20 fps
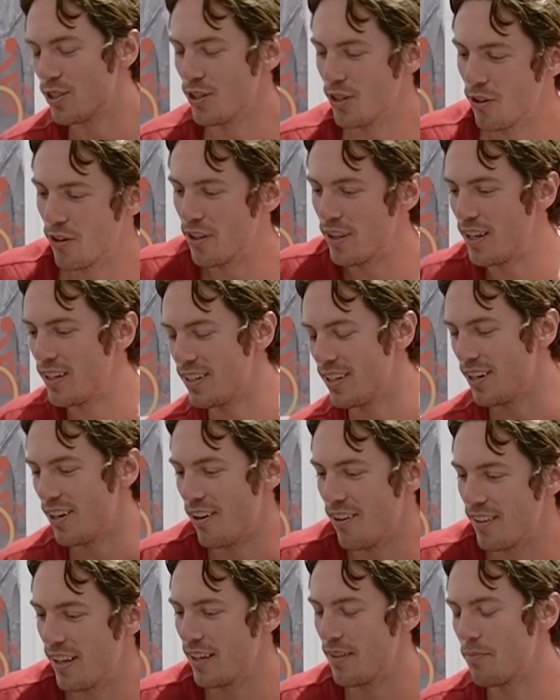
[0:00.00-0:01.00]
too, and then you
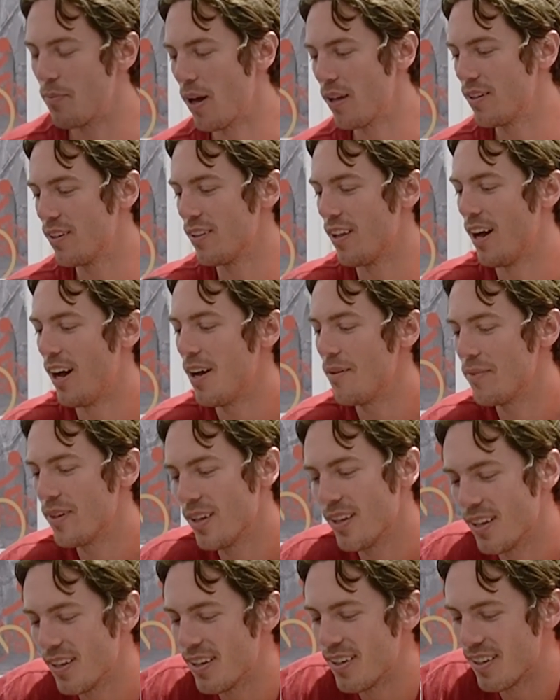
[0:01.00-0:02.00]
know they bundle up,
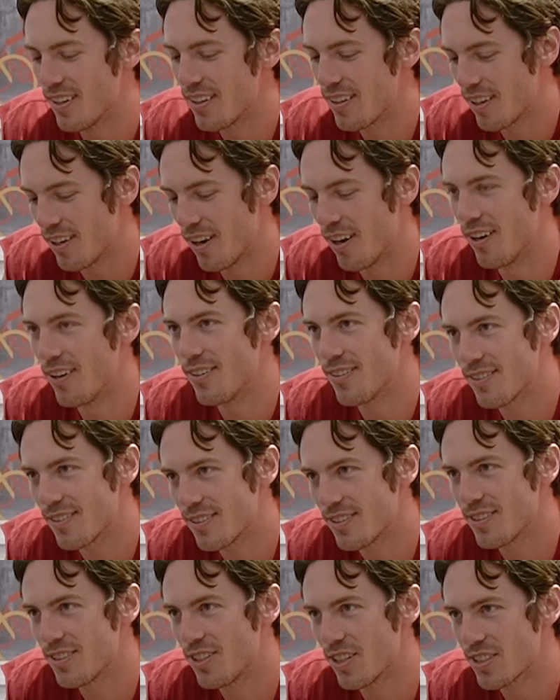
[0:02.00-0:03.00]
you know,
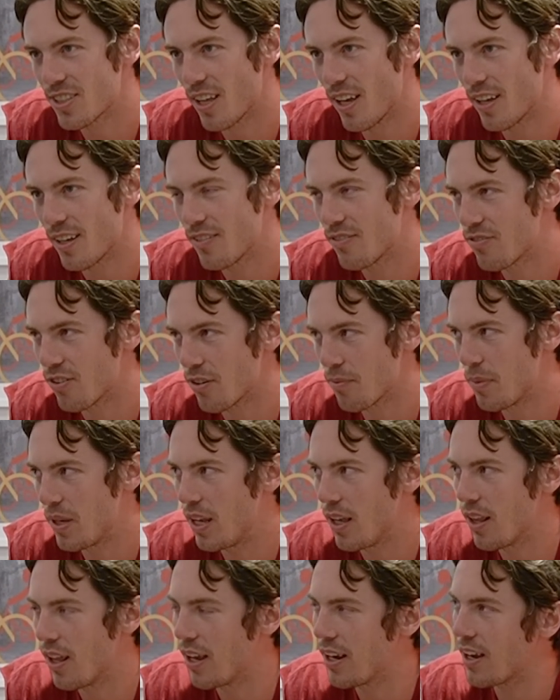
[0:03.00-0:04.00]
just like for
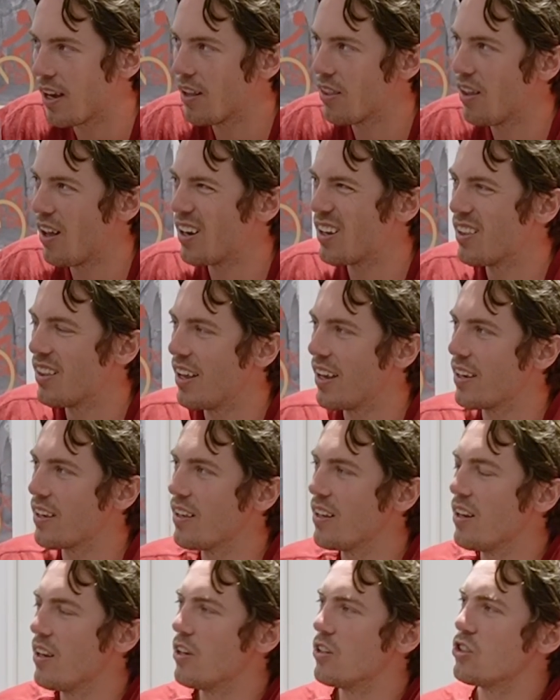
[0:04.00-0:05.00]
me, like a lot of like
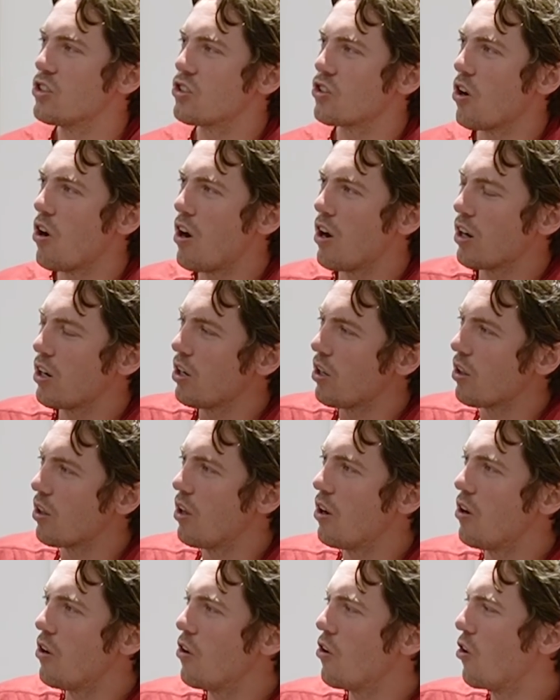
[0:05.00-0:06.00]
strong
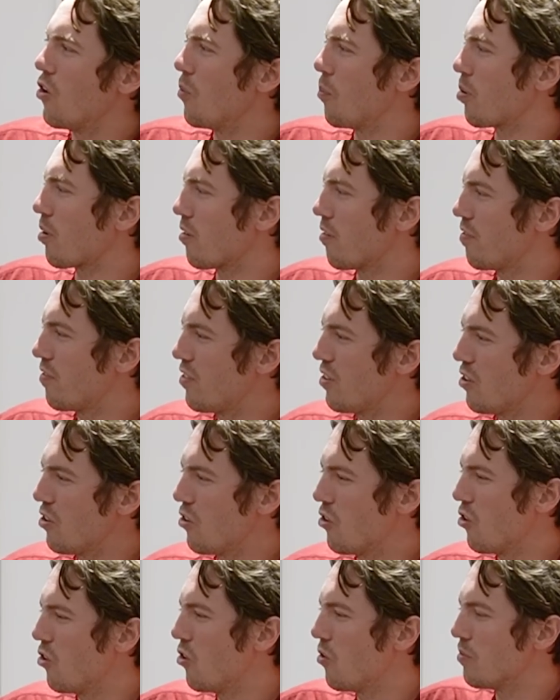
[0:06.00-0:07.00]
cologne,
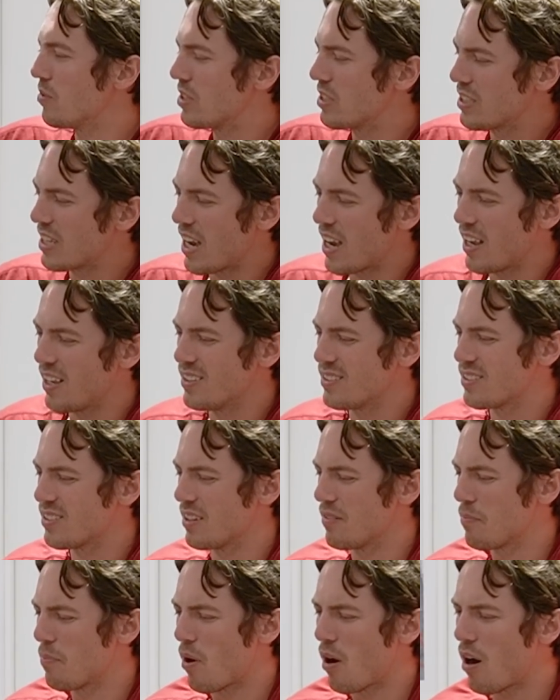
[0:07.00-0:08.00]
perfume, scents,
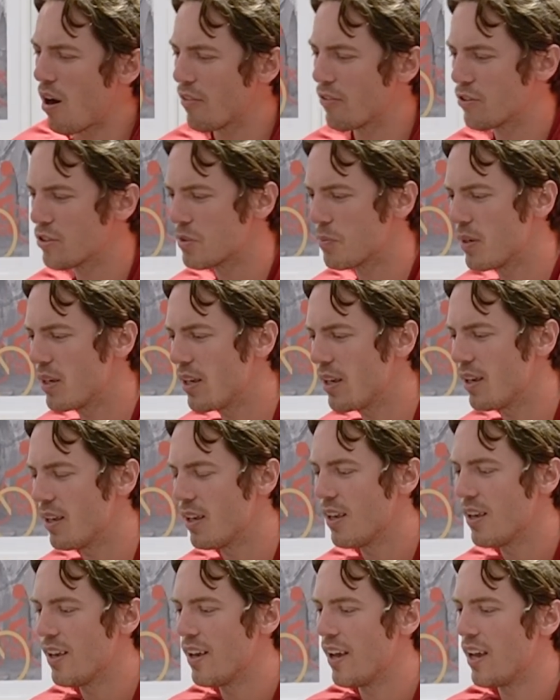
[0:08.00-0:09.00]
it bothers
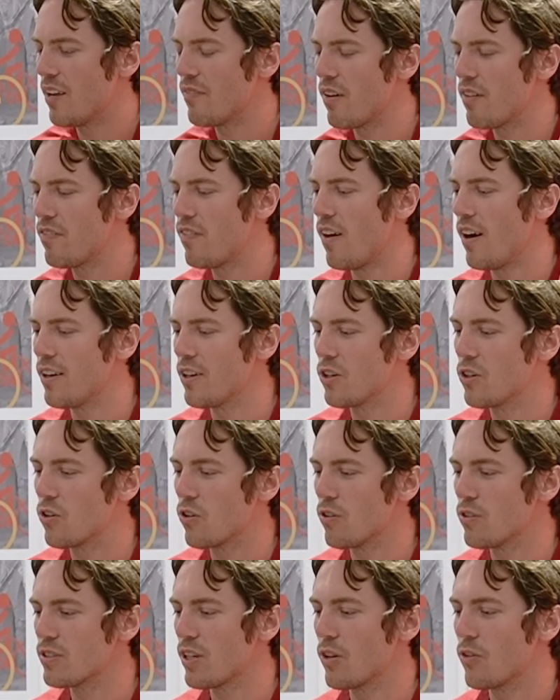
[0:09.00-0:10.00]
me. And if I find a
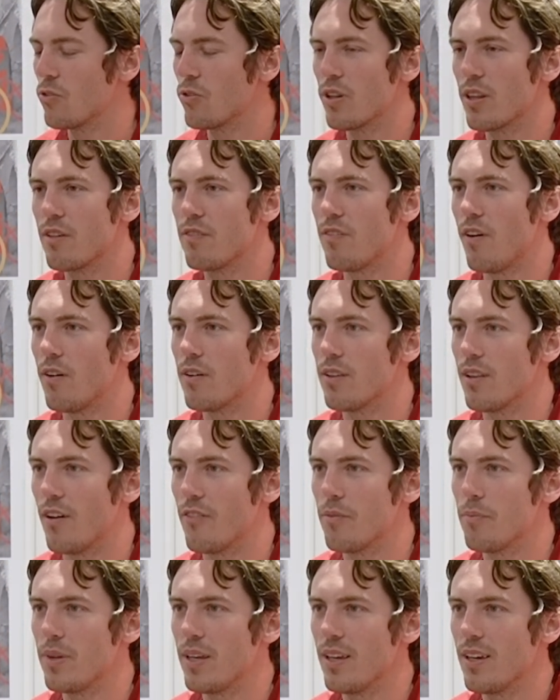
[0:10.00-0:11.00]
girl's like really falling in love
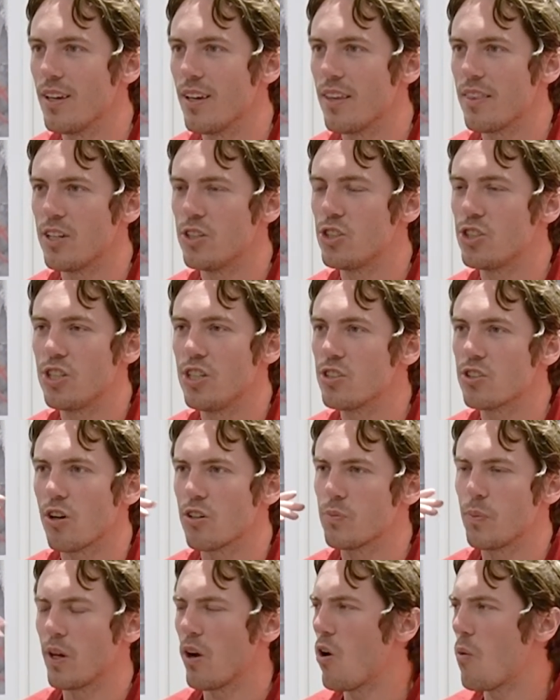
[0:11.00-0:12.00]
with me, then she
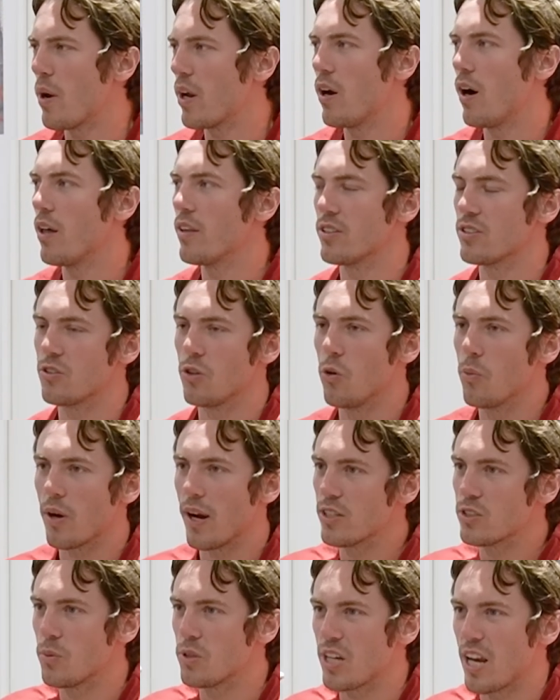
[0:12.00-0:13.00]
starts like, oh my god, this Uber
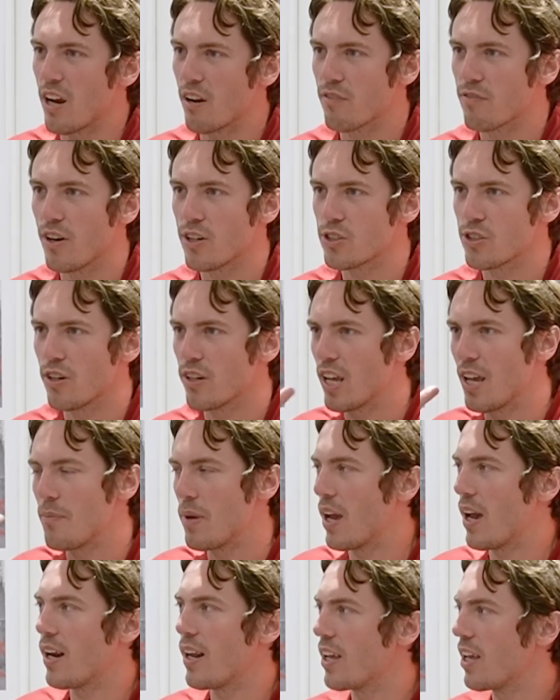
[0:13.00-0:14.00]
had so much air freshener, it gave
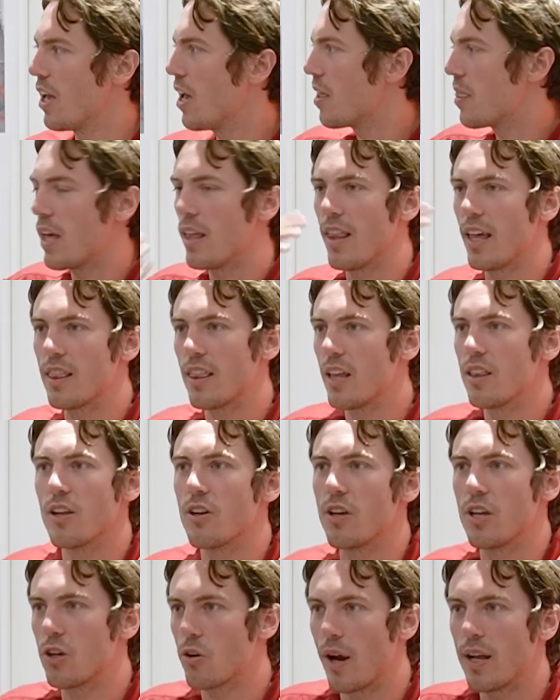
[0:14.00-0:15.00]
me a headache. They like they
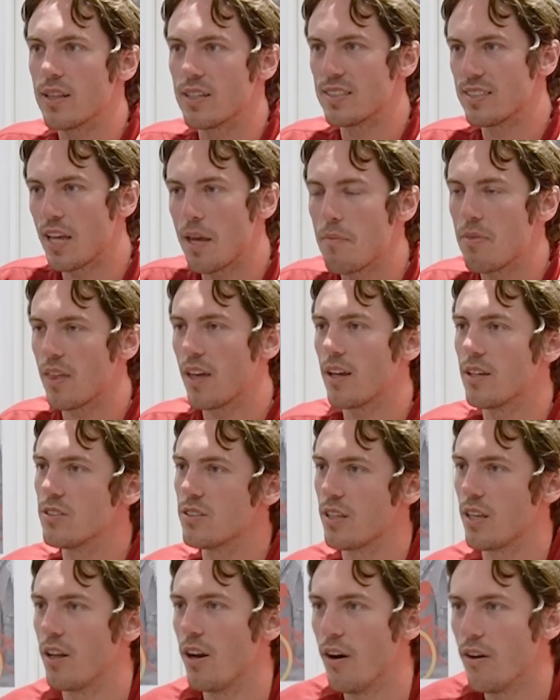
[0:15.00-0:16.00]
literally create the same thing
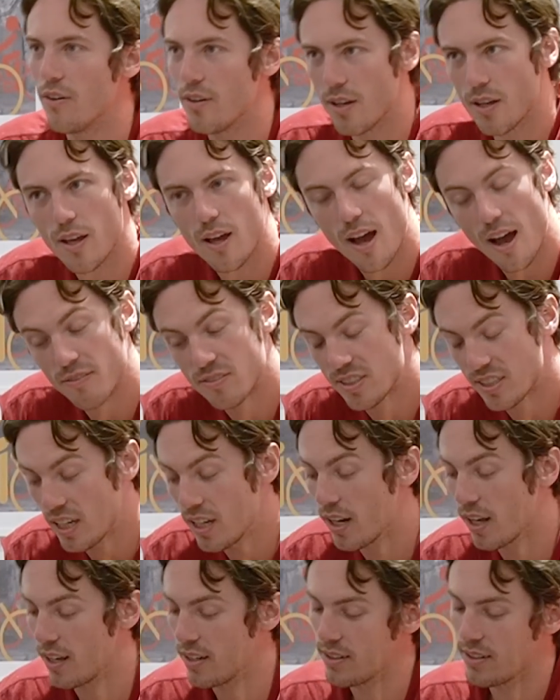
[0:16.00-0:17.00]
as you know. I've
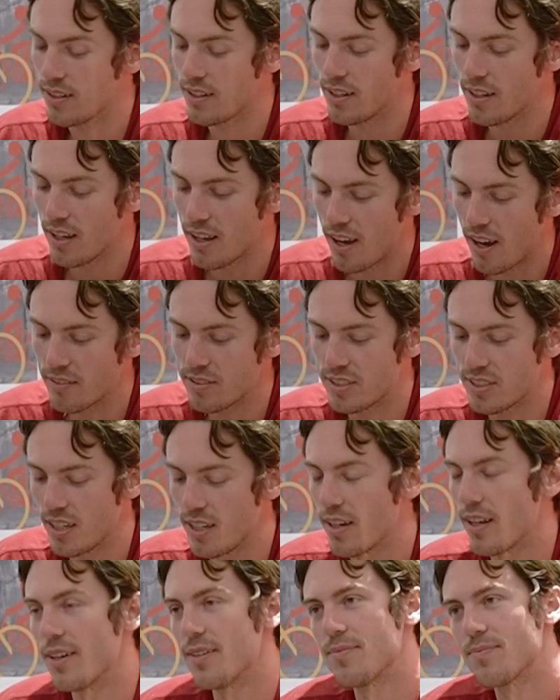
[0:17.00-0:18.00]
seen it. I've
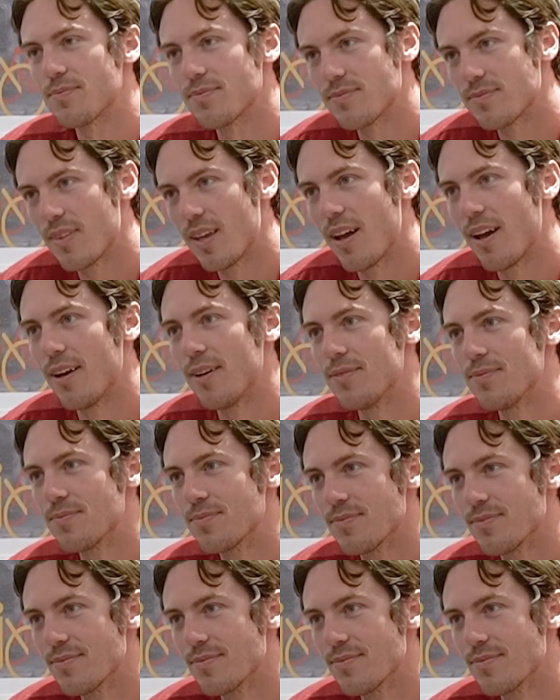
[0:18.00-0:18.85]
seen it. Yeah.